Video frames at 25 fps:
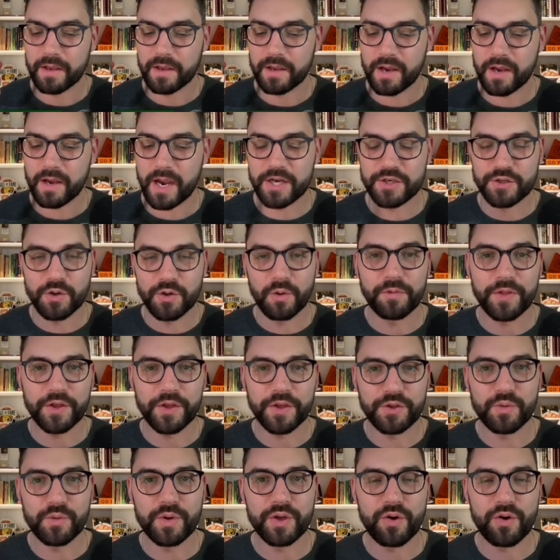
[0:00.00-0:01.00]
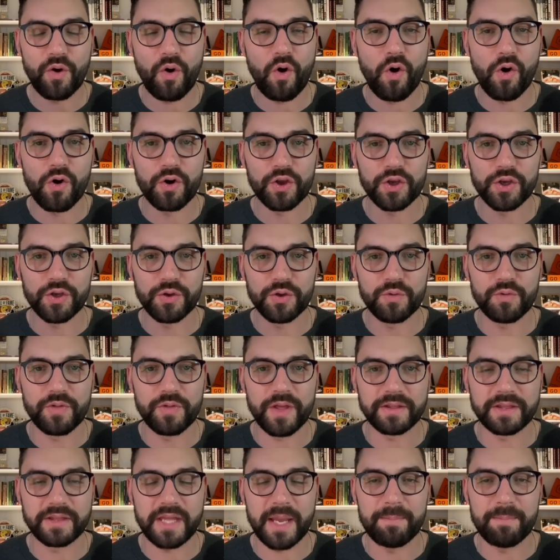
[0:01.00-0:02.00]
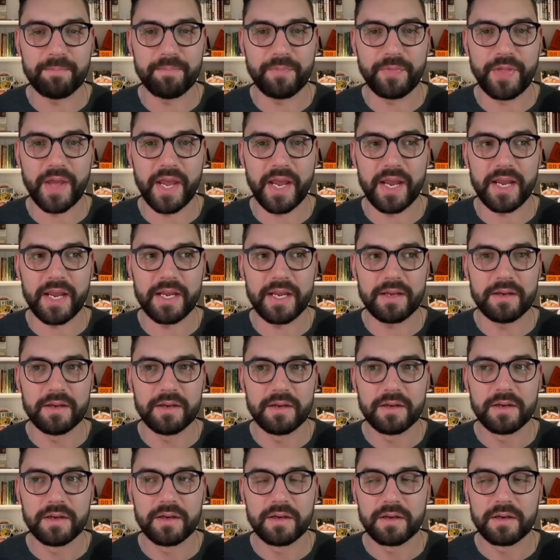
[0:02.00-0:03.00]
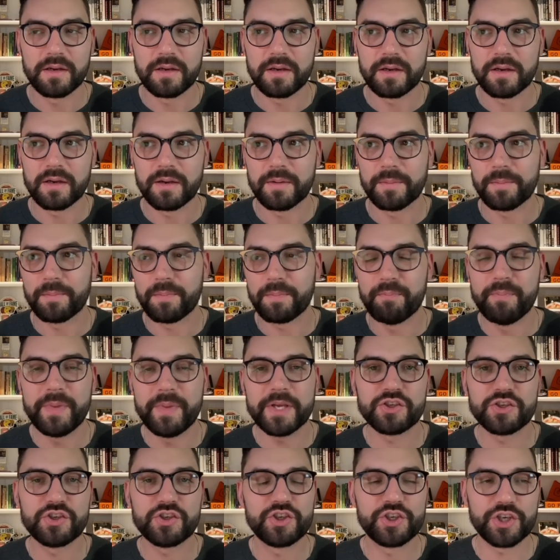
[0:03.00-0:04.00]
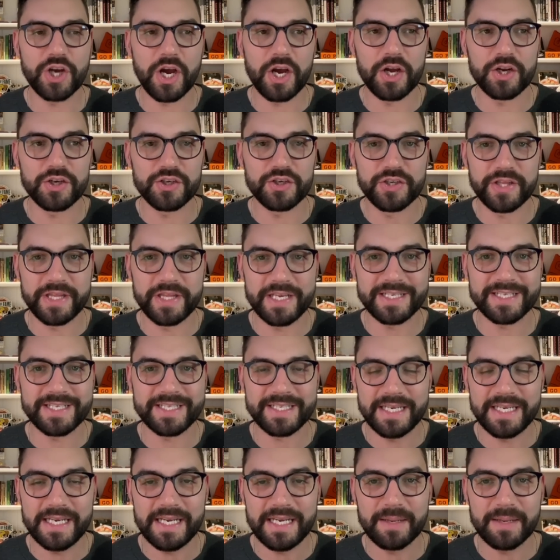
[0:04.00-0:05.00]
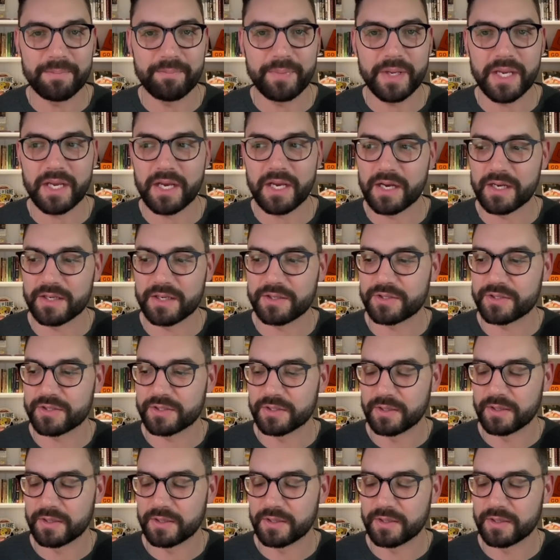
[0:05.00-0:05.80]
I don't think you can argue that they misjudged this team, because